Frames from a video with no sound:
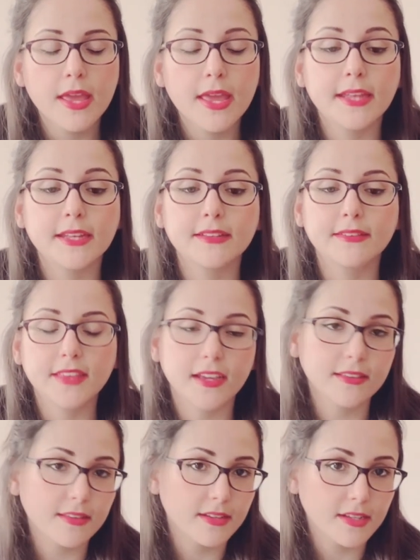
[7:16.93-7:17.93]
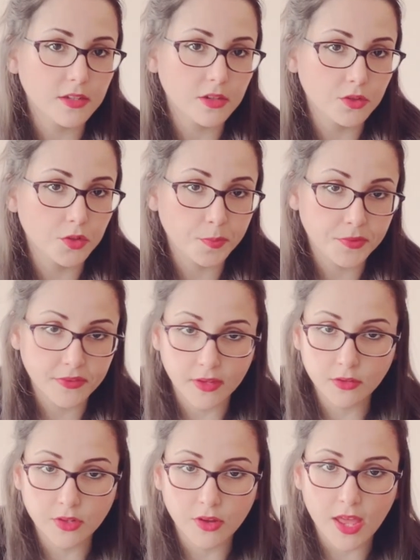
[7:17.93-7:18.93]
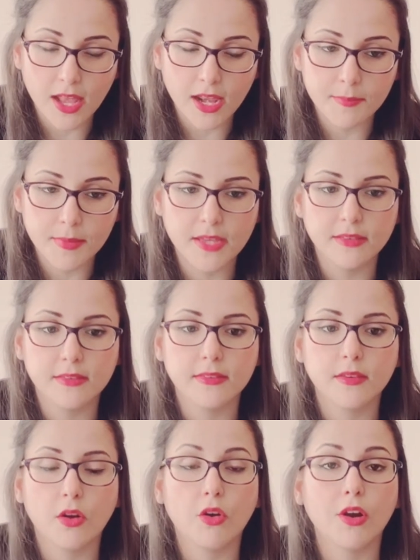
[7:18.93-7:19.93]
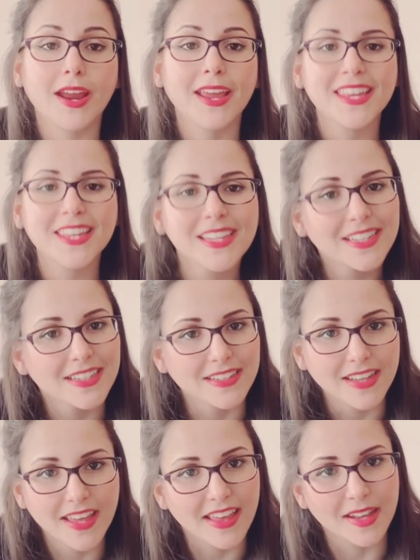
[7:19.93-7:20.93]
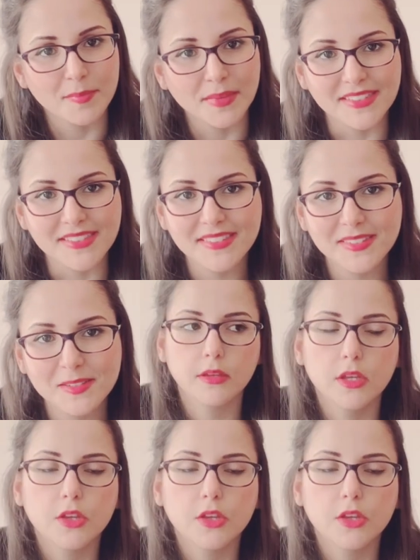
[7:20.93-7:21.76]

and it doesn't include pseudo elements or hidden elements.